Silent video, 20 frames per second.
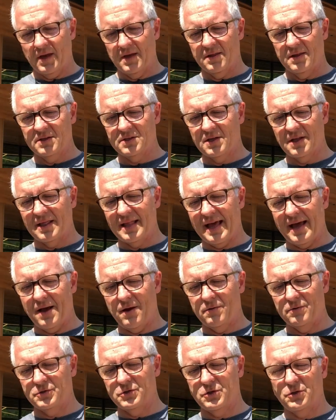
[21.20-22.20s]
This
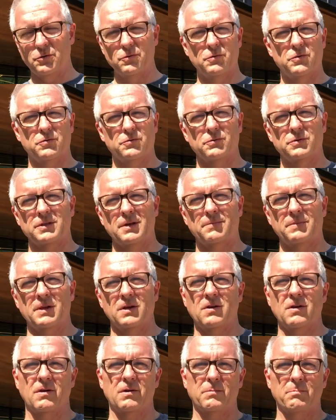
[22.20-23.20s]
allows you, through something
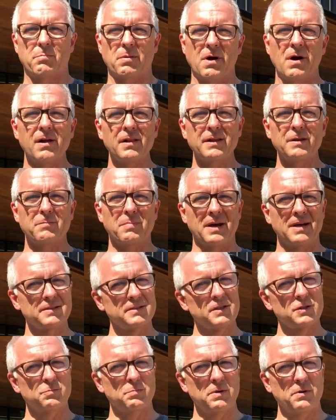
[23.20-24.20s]
called
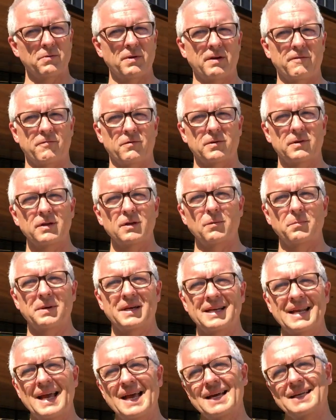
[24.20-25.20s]
Polybase, it's been around for a little
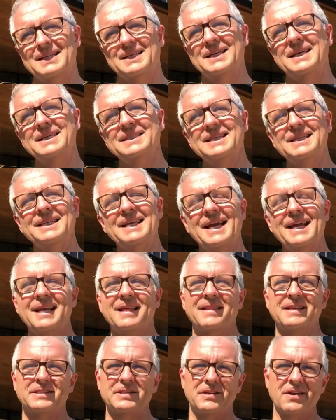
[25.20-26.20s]
bit, to get to data
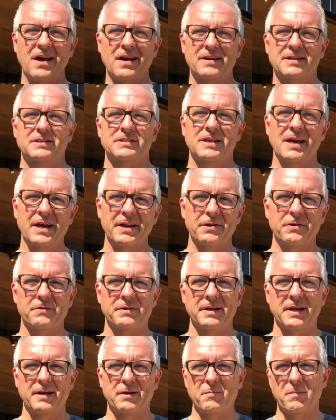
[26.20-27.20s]
that's not inside of your
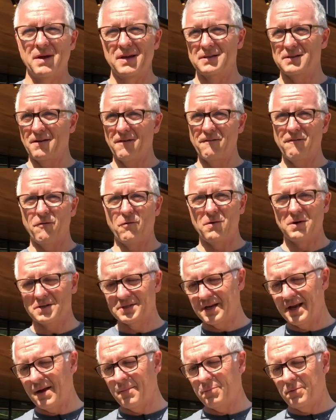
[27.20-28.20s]
database. For
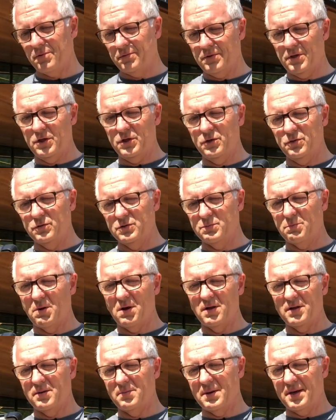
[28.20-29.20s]
example, use
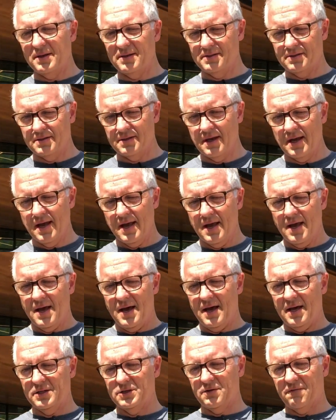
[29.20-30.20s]
Polybase
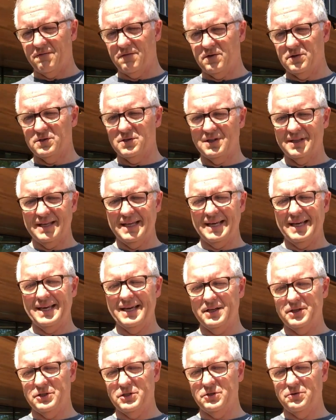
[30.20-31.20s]
to virtually
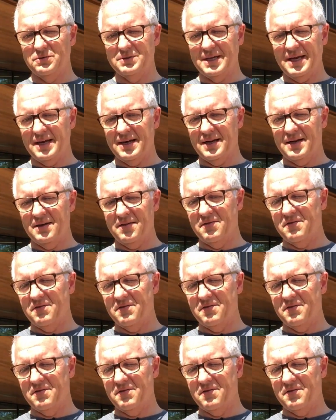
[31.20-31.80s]
get to data